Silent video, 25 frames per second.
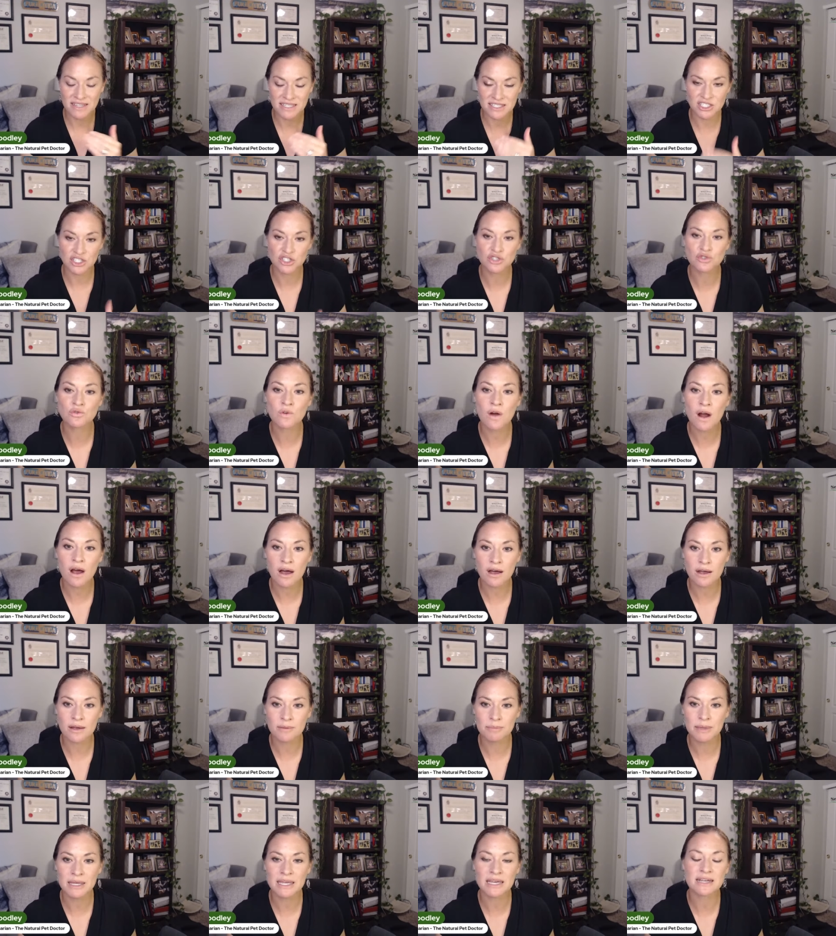this
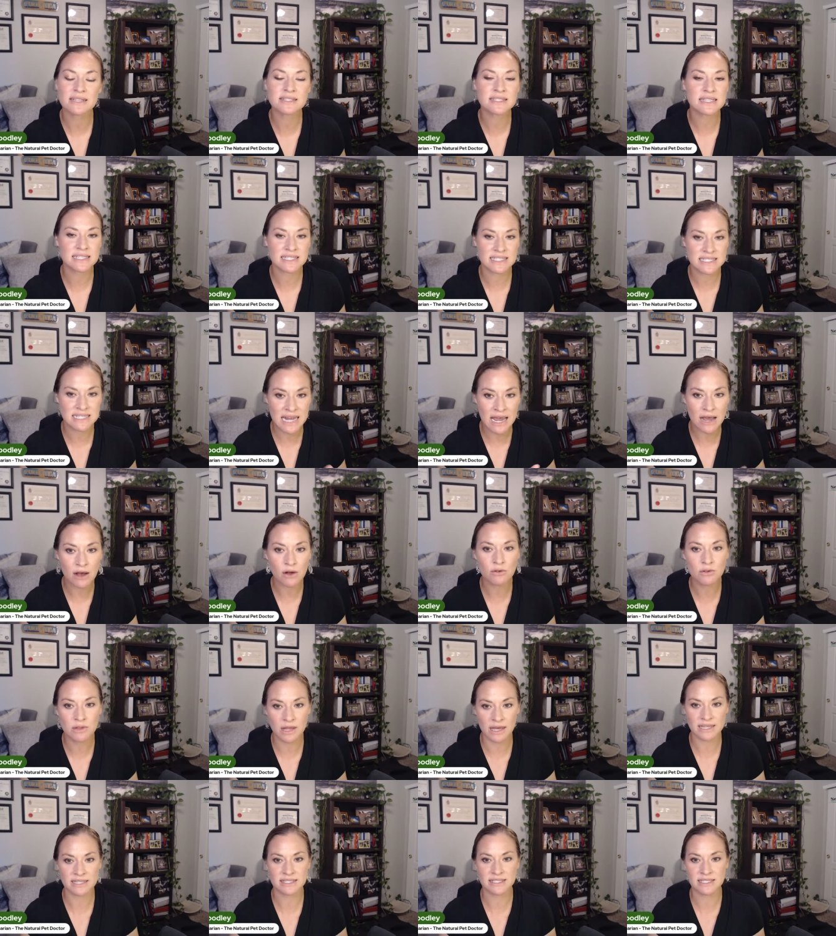drug because it's now
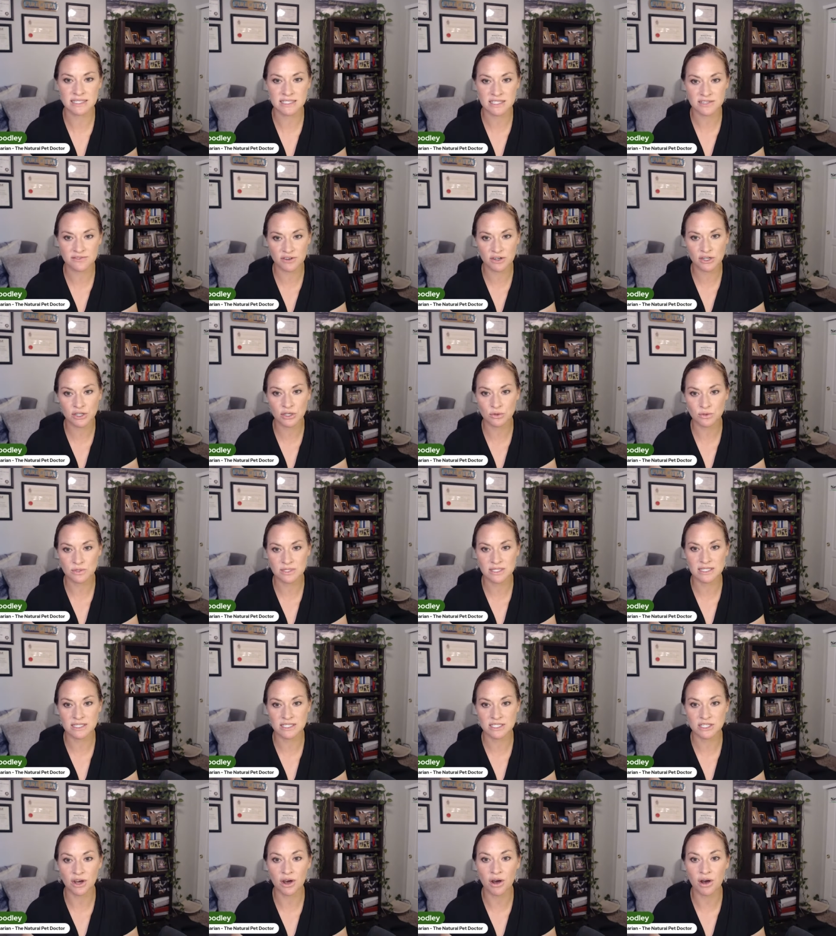licensed for use
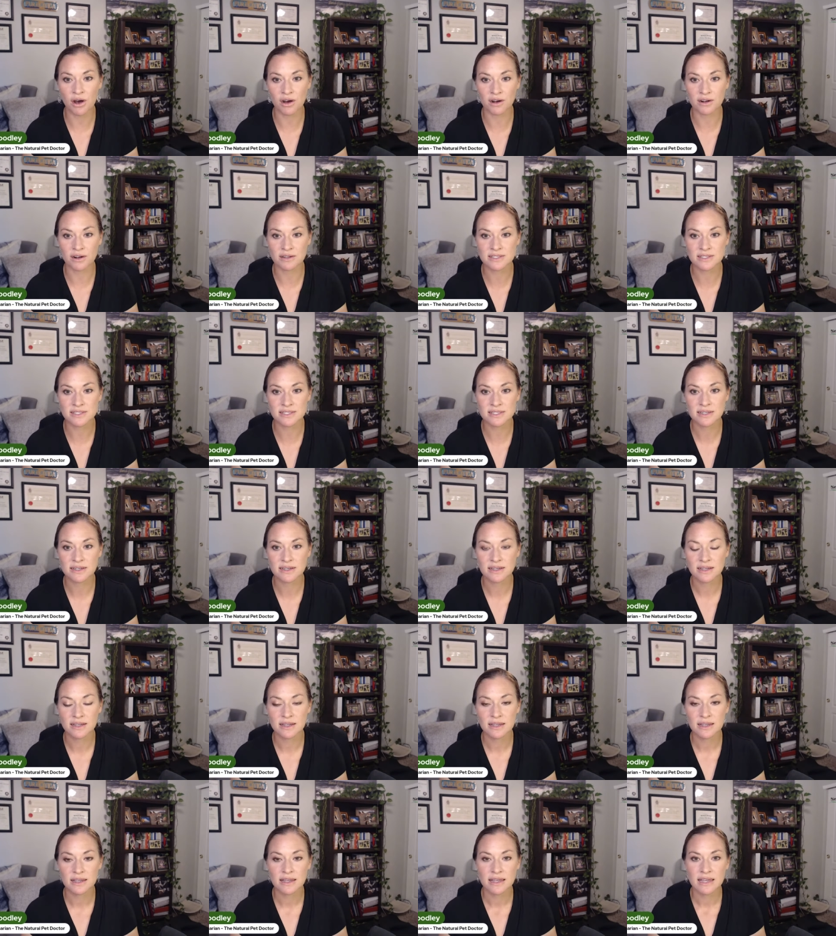in dogs.
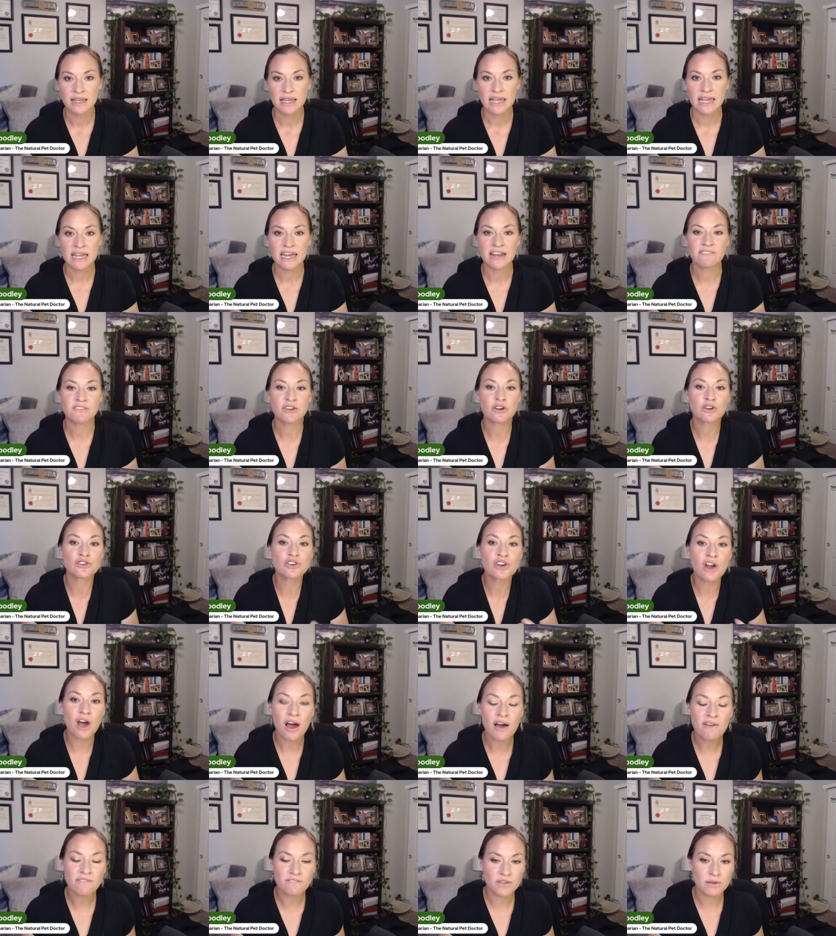And if you're
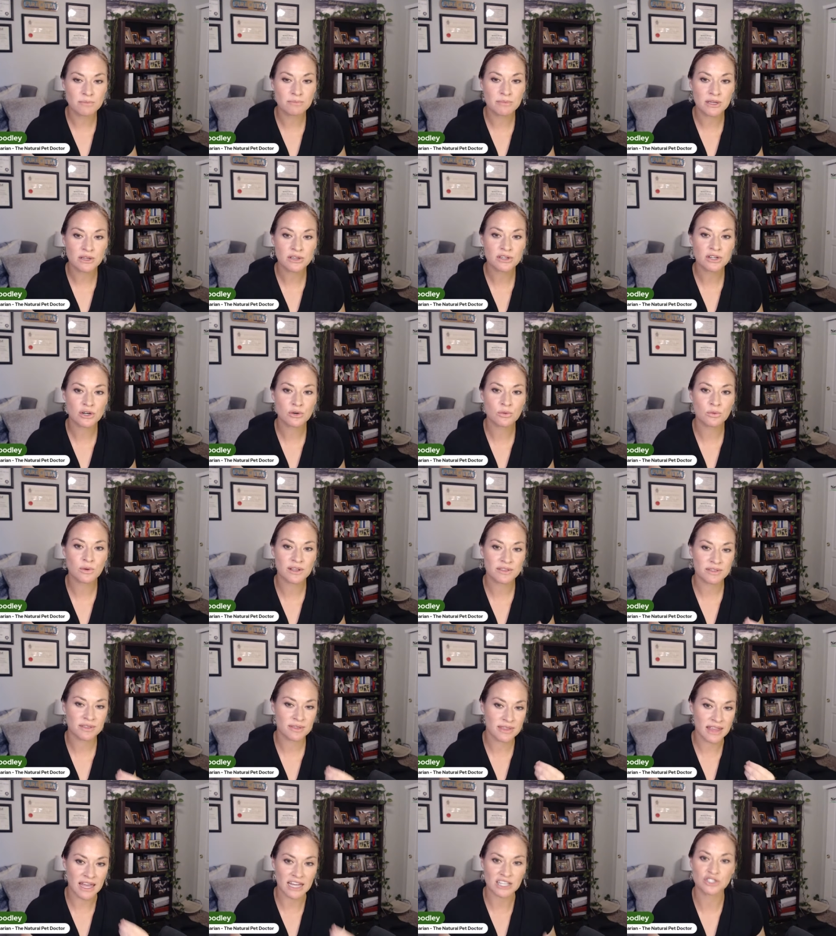not familiar with what
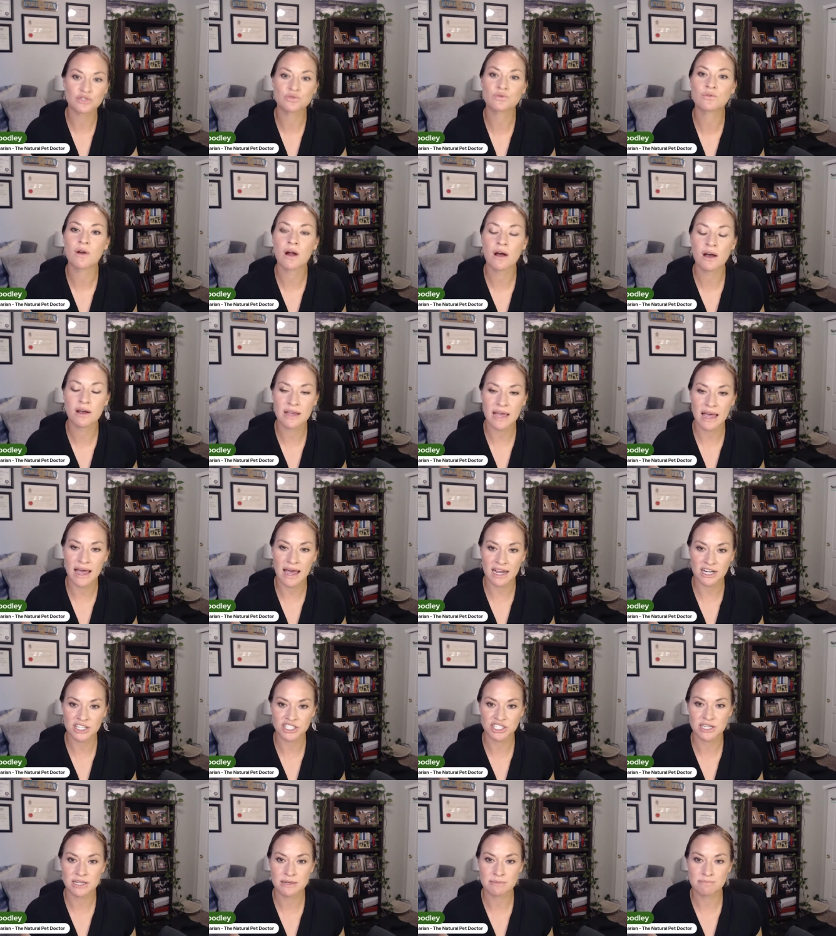that drug
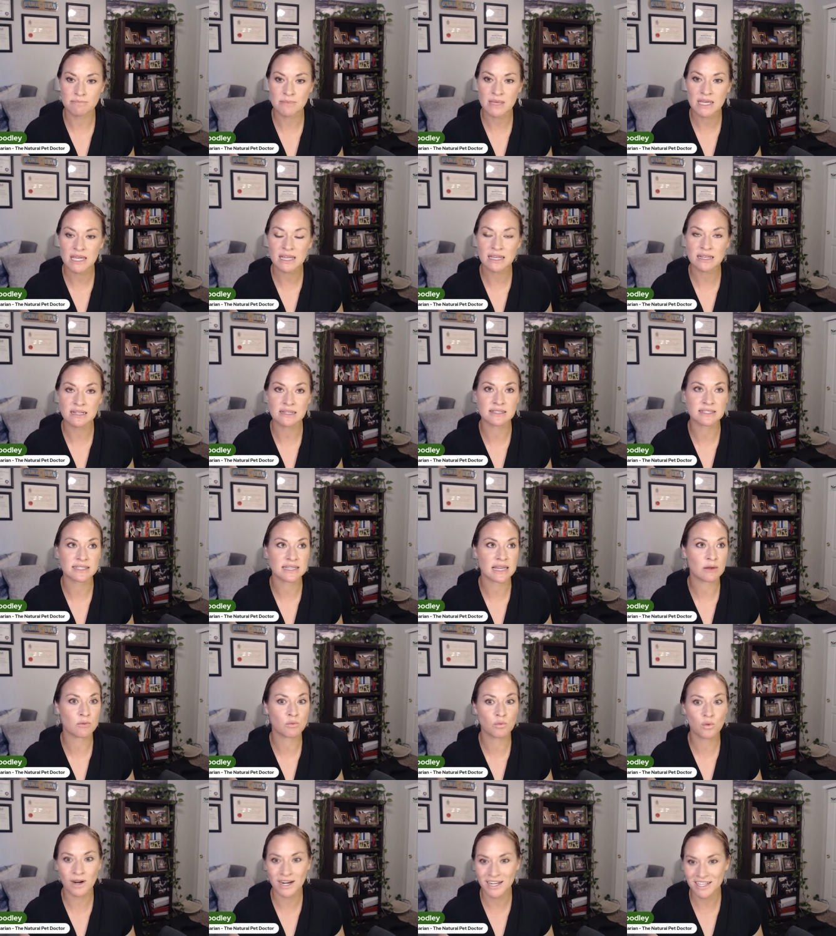actually means
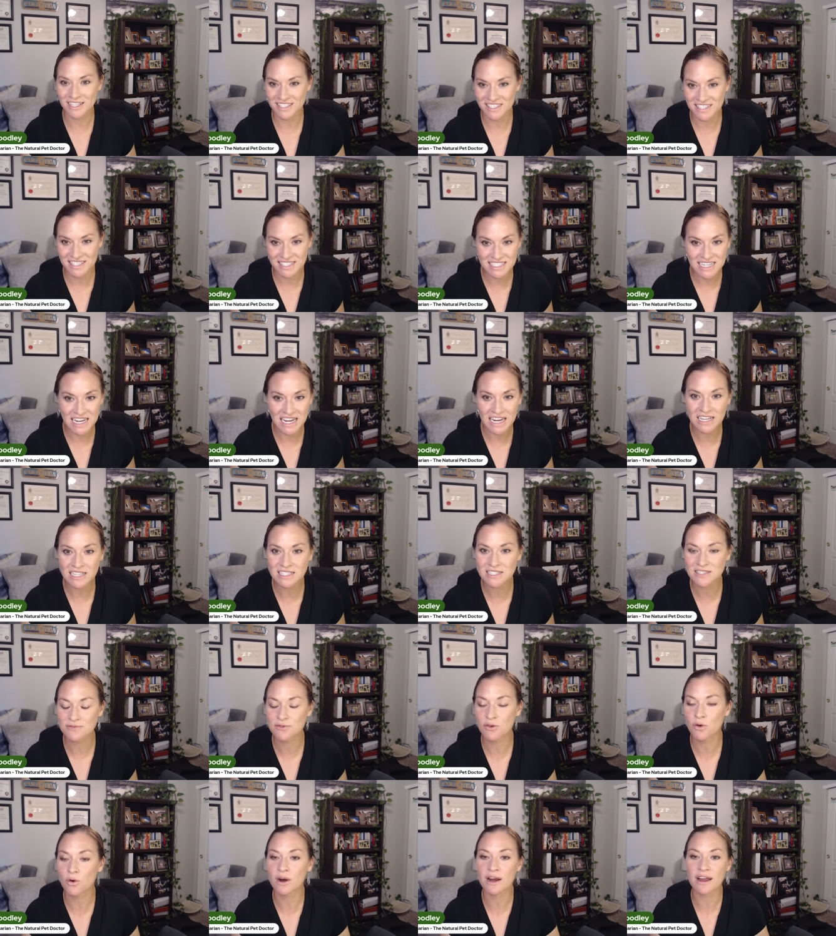and what it stands
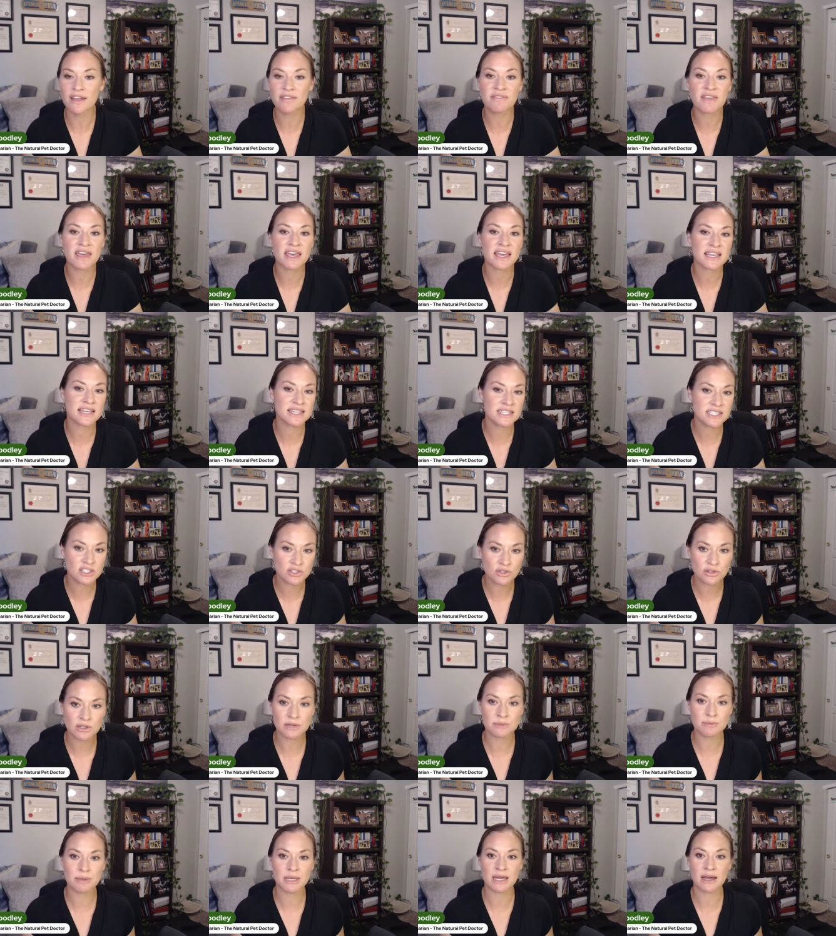for and the
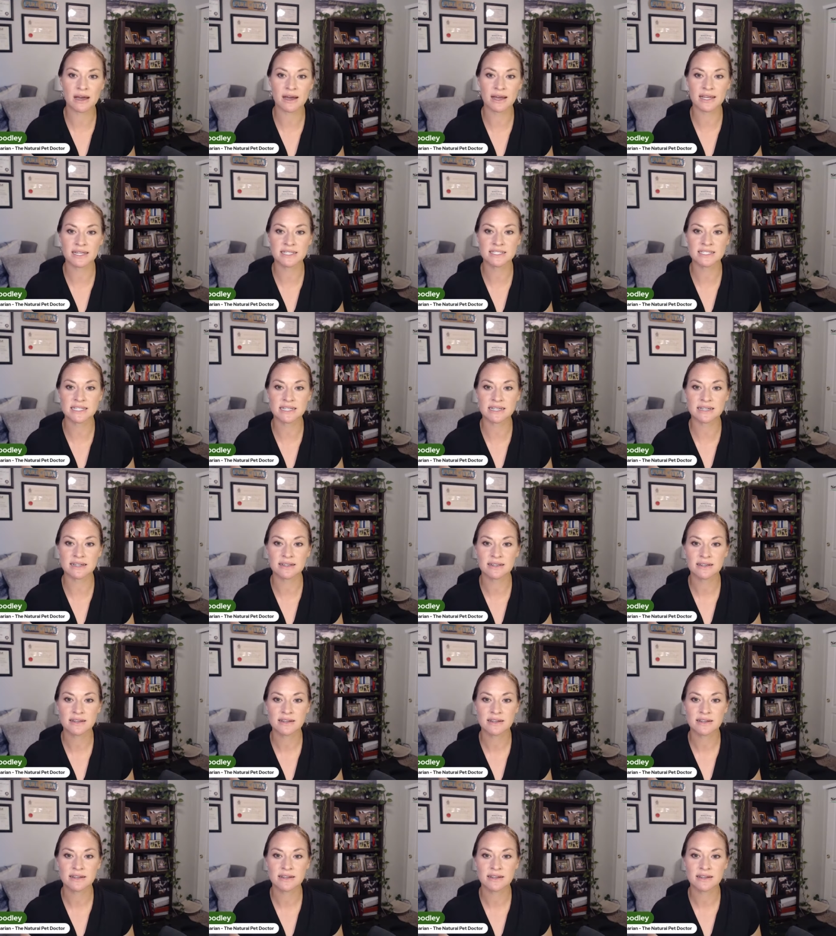history behind it,